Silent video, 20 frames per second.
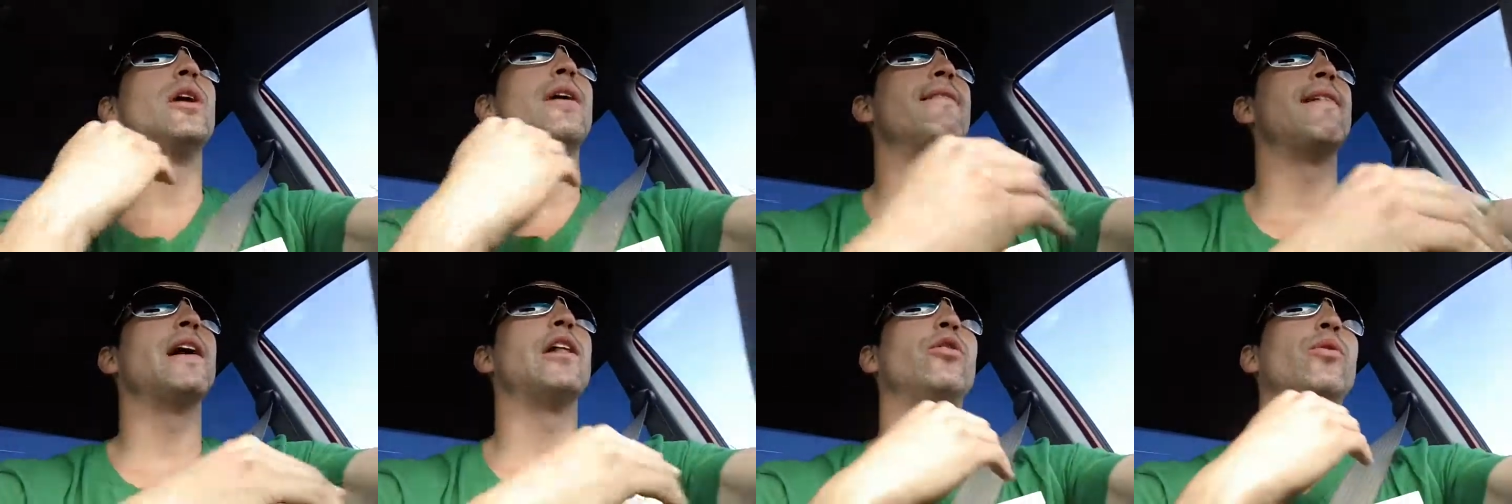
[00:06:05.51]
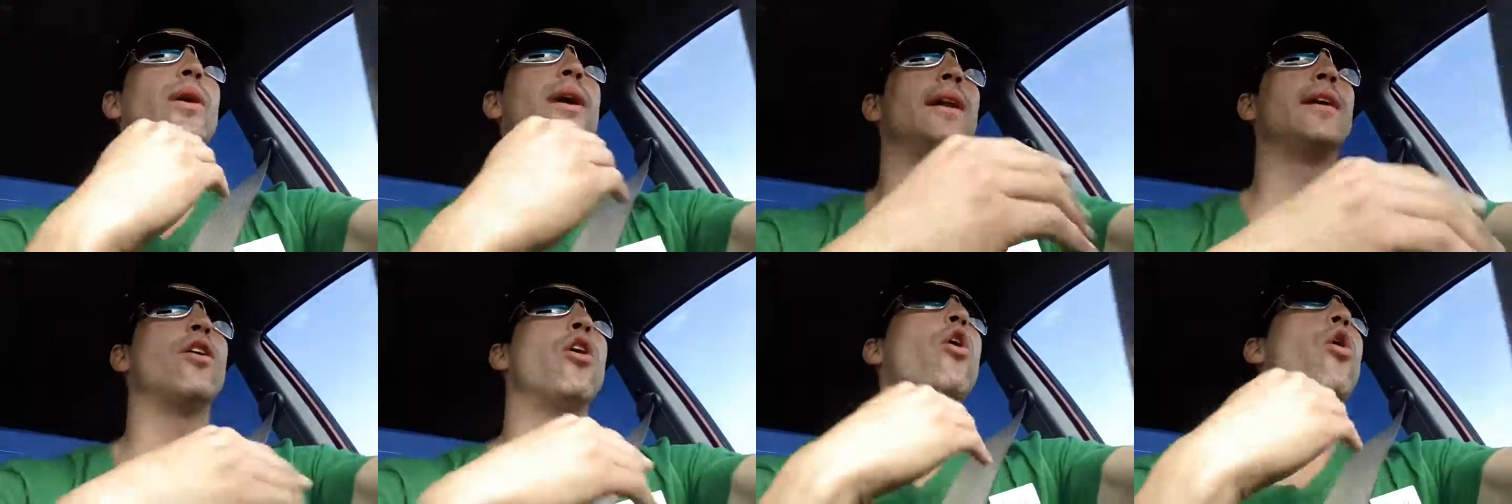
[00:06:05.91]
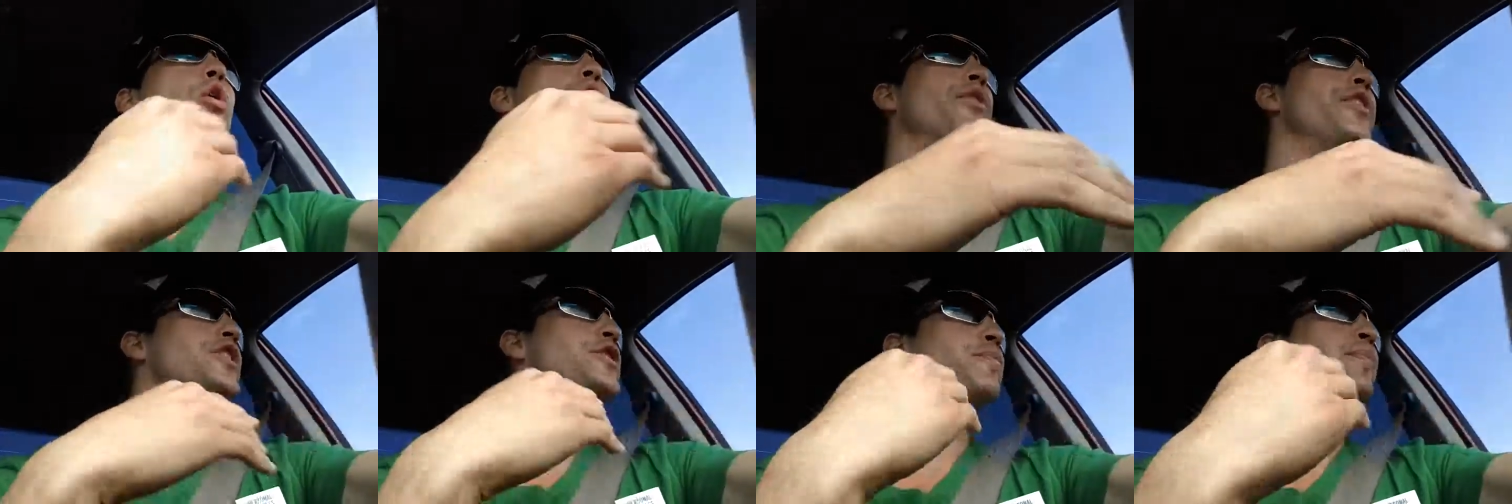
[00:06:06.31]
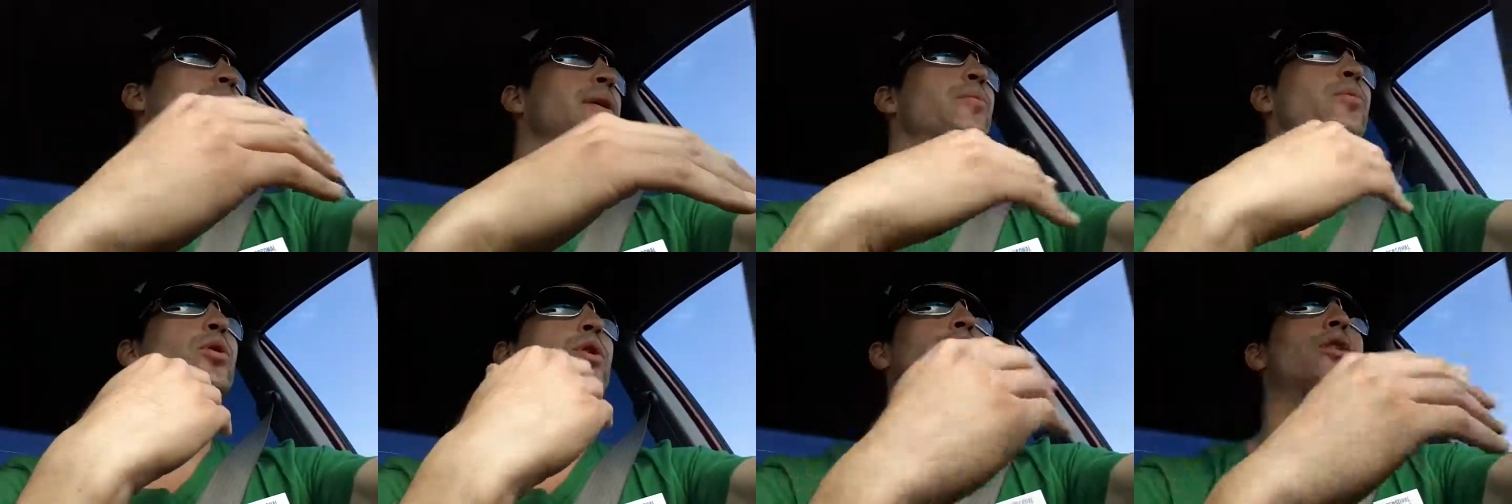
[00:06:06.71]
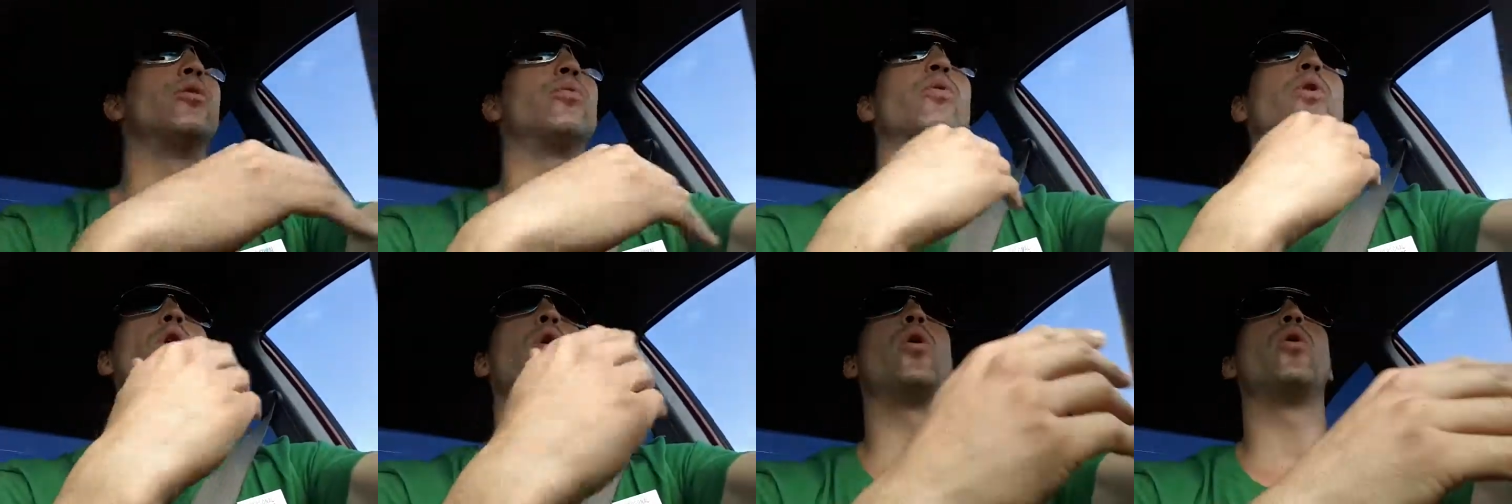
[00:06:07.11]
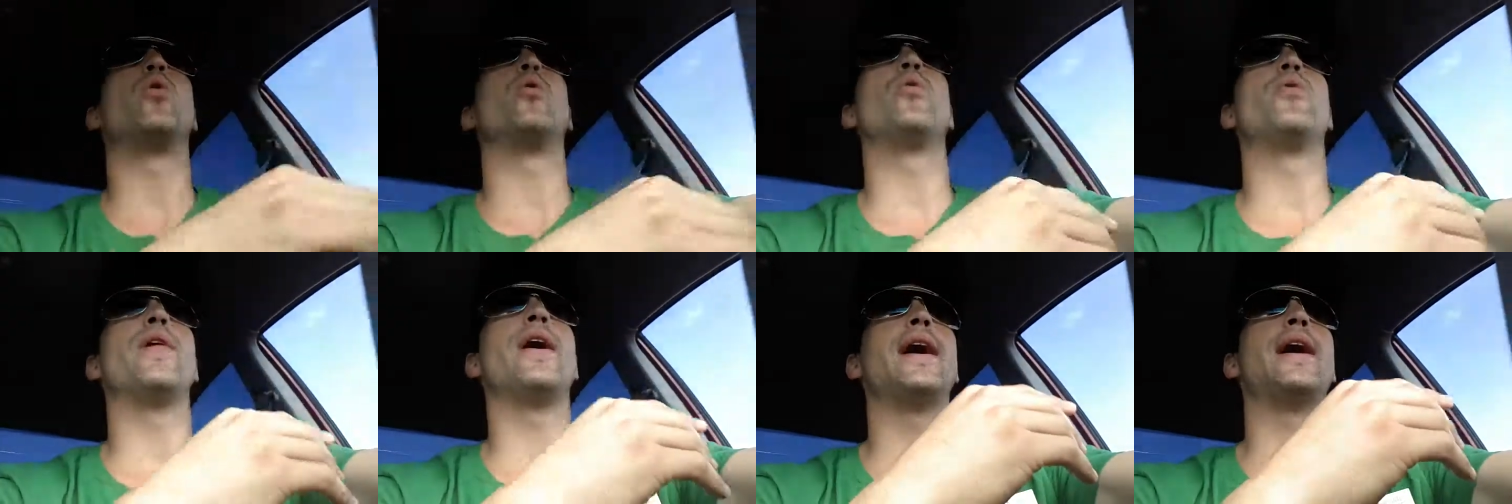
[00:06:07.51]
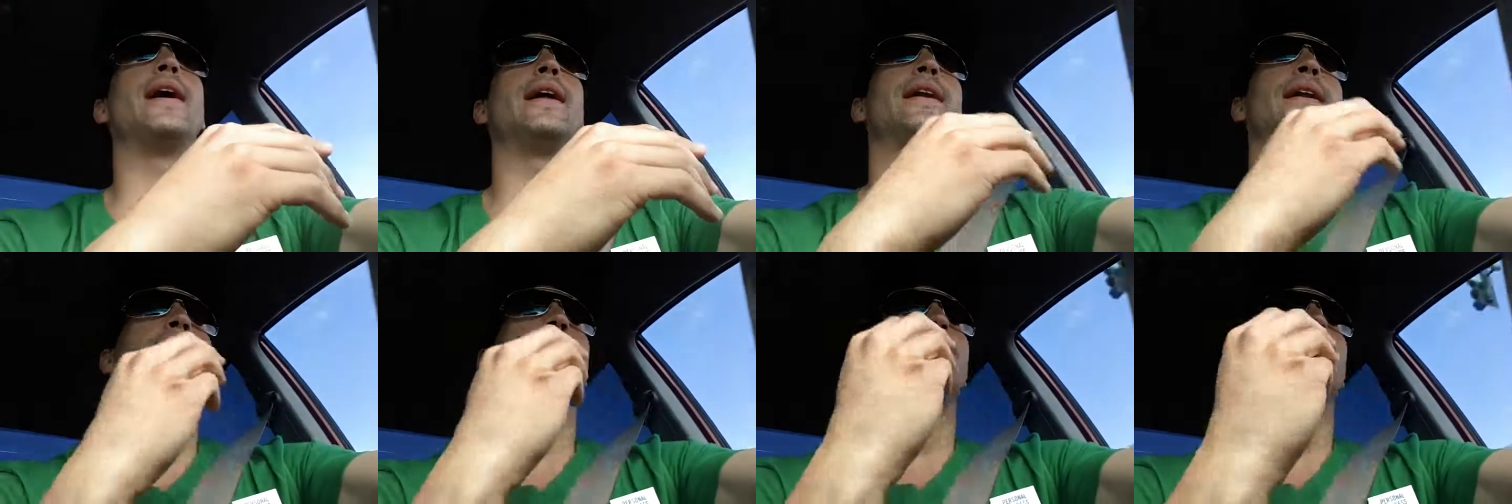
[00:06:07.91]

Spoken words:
evaluating all these people in a row, that